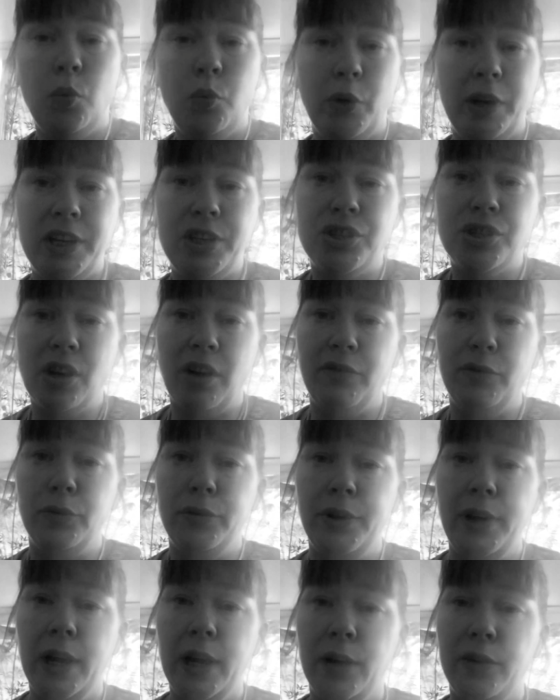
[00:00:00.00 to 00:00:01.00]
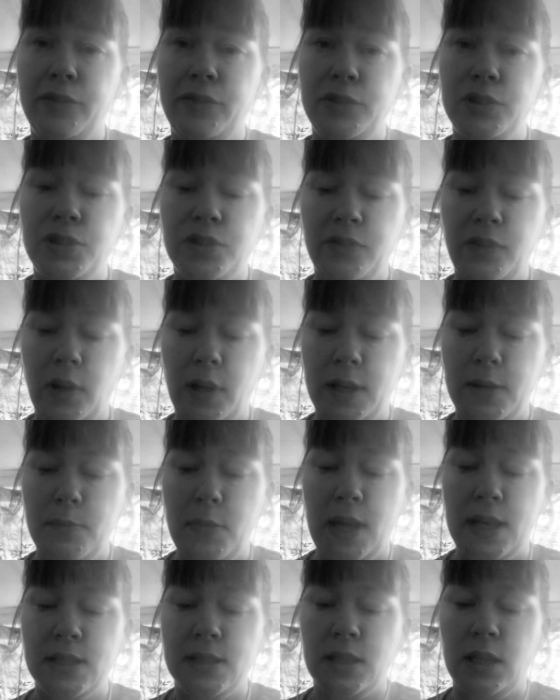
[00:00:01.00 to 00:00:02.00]
So I'll reshuffle now for
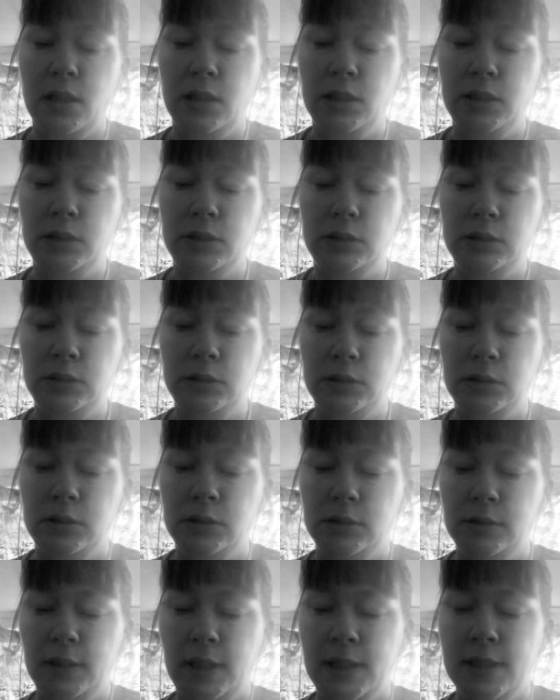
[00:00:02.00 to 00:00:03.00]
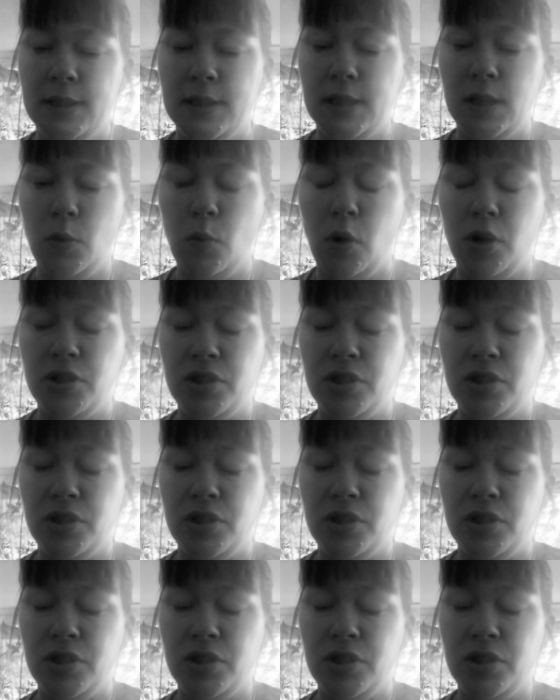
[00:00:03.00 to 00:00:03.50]
Divine Masculine and